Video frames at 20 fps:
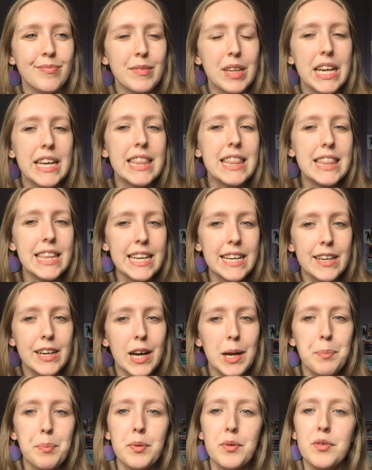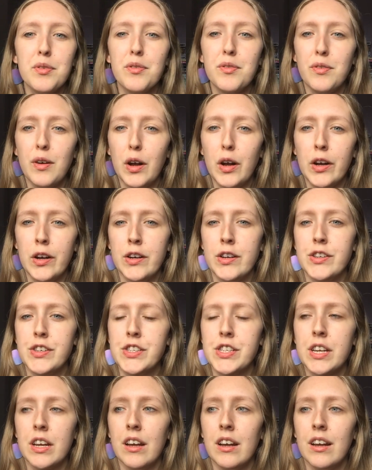I preferred
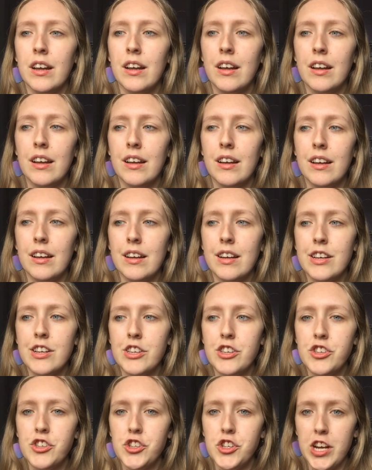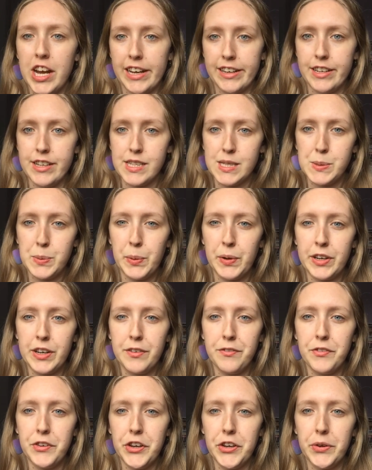Janet's point
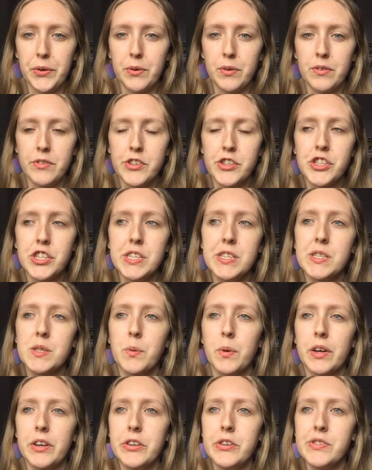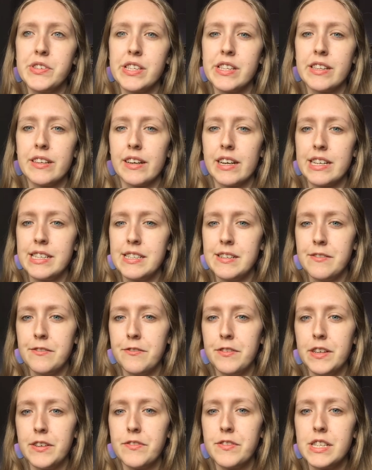of view. She's the one who's in the
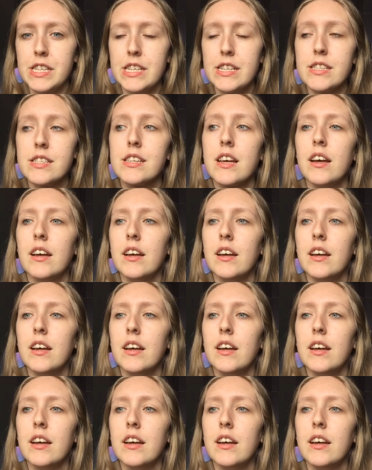1950s.